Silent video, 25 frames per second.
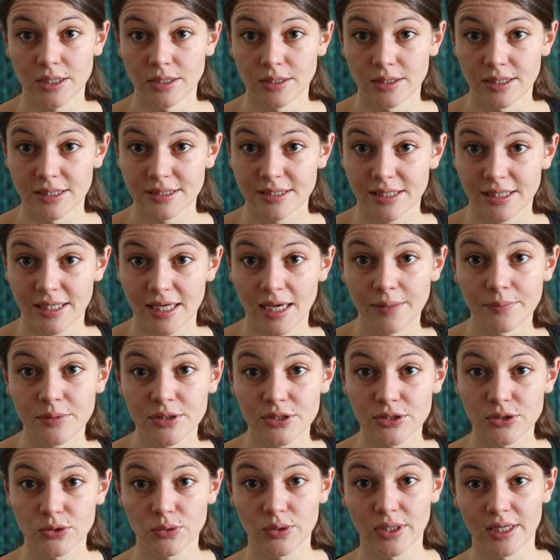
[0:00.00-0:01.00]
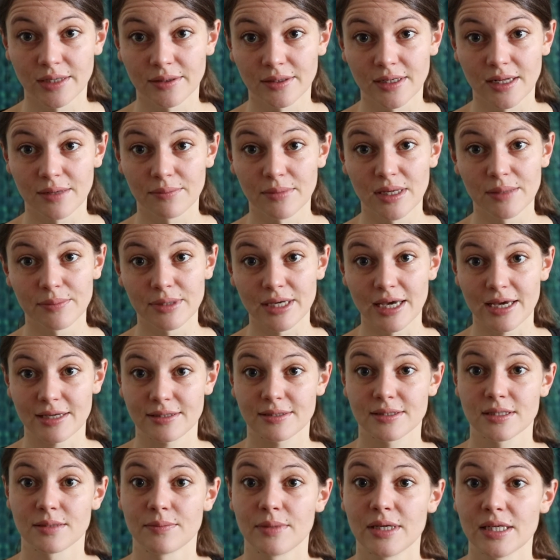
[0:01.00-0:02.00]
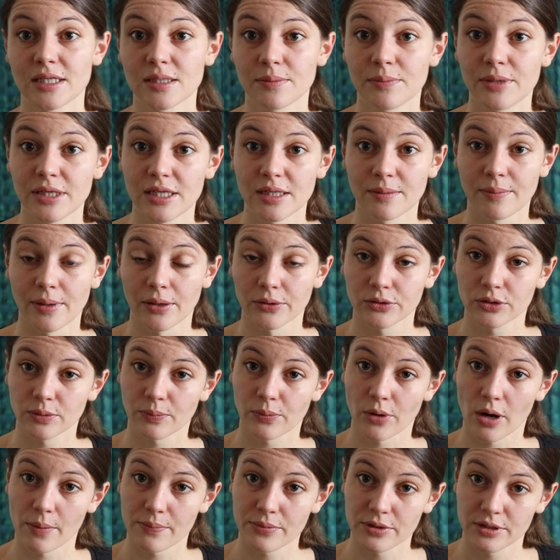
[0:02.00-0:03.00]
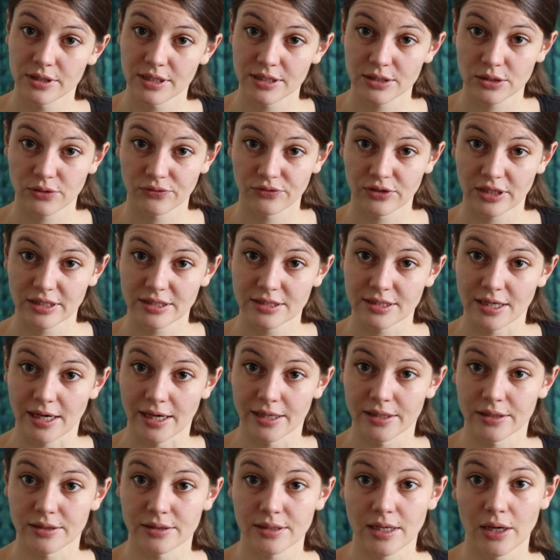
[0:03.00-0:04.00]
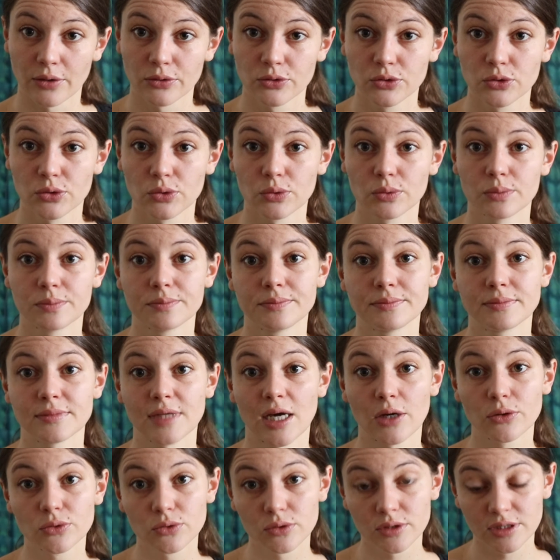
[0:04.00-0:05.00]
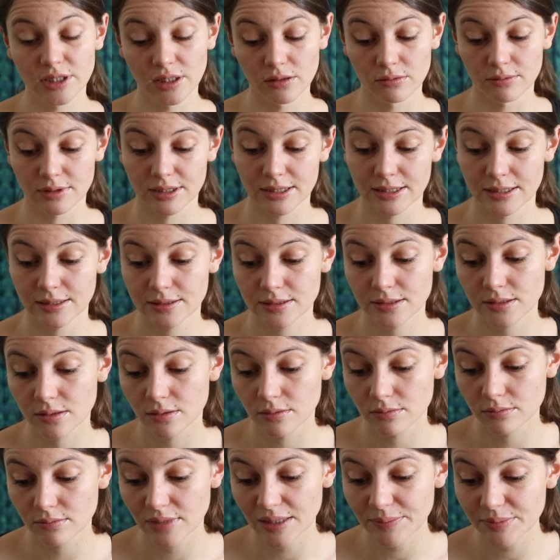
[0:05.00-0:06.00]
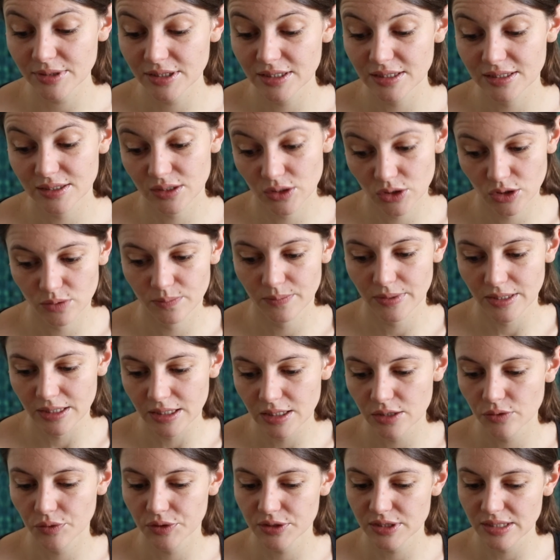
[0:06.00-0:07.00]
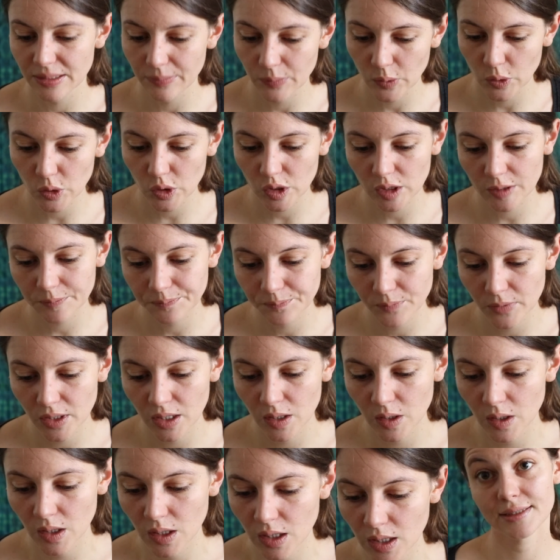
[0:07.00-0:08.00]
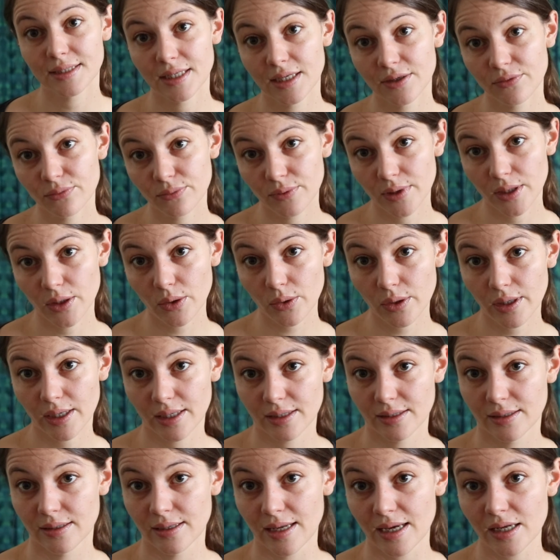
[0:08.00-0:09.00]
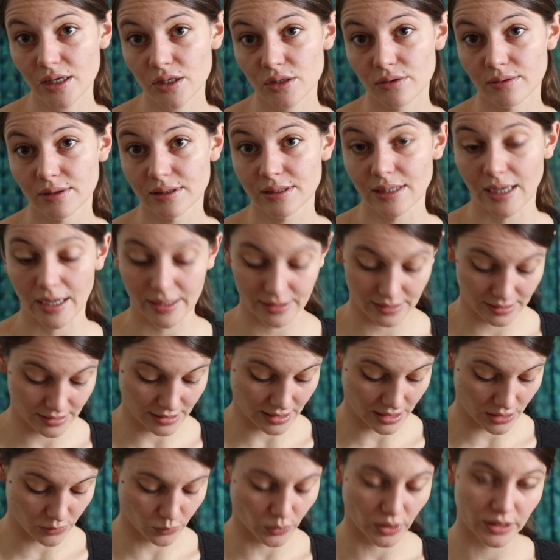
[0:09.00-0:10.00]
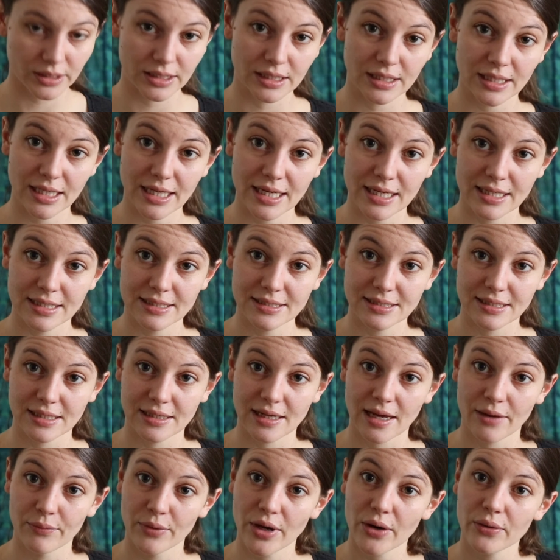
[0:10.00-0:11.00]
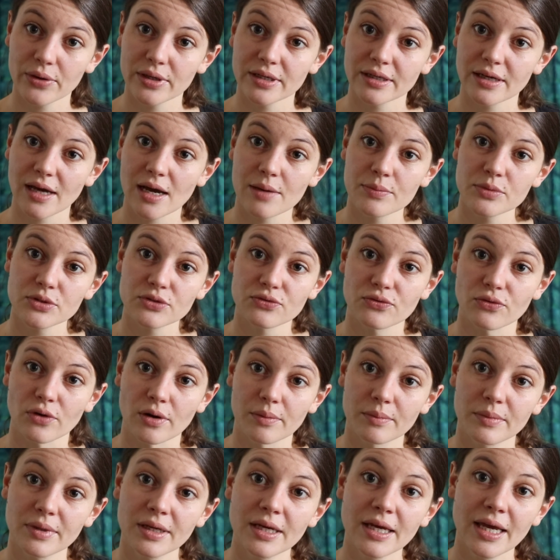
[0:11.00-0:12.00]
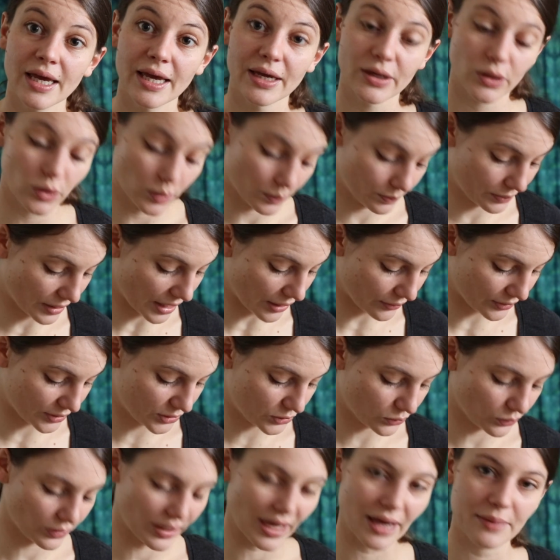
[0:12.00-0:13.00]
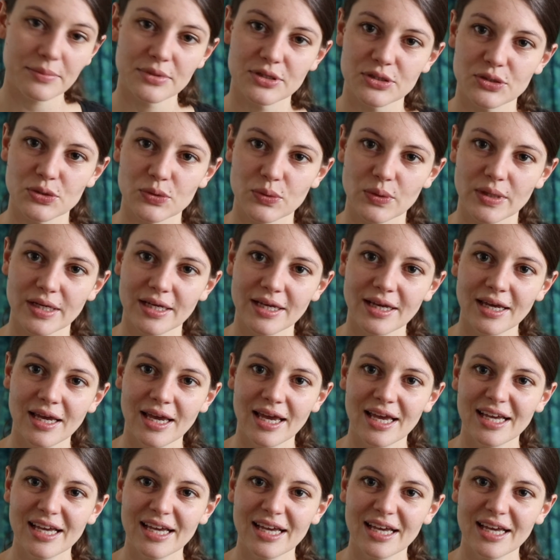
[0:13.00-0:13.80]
as a chemist you can then maybe estimate a bit about the properties of that dye and how to deal with it. So maybe this could be an interesting book. If we look at natural dyeing and what it is and where it comes from and compare it to chemistry,